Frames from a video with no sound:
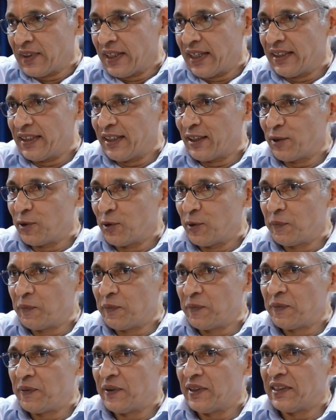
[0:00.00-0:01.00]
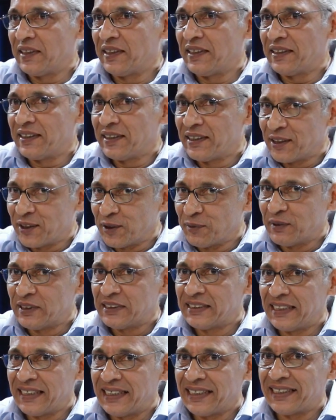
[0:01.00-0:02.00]
and I hope you
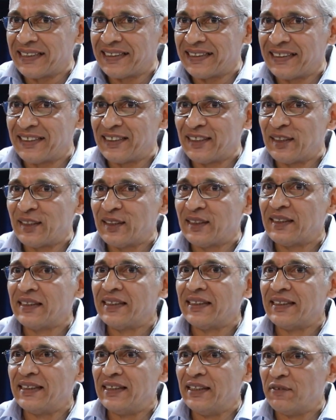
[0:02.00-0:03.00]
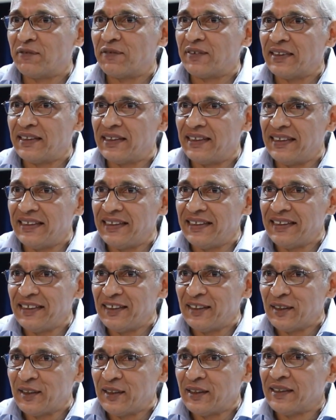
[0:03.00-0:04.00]
will think differently,
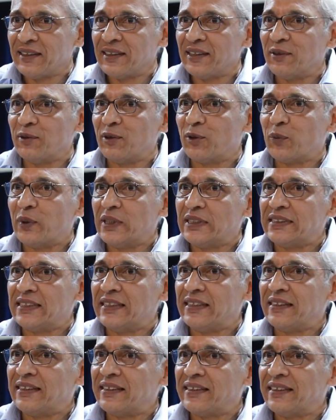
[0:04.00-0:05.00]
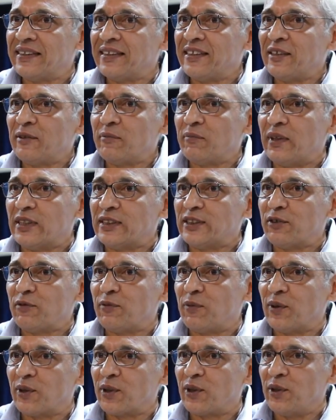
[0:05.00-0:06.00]
you will question much
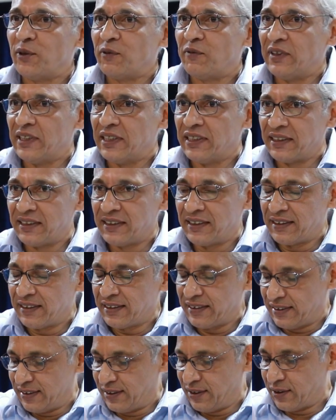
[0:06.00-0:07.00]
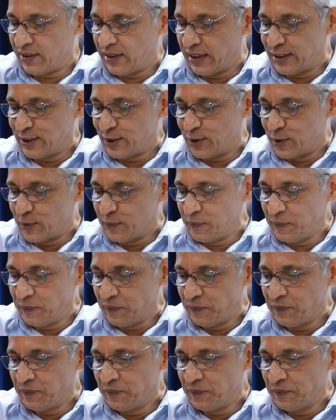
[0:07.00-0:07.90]
of what you've learned in your classroom.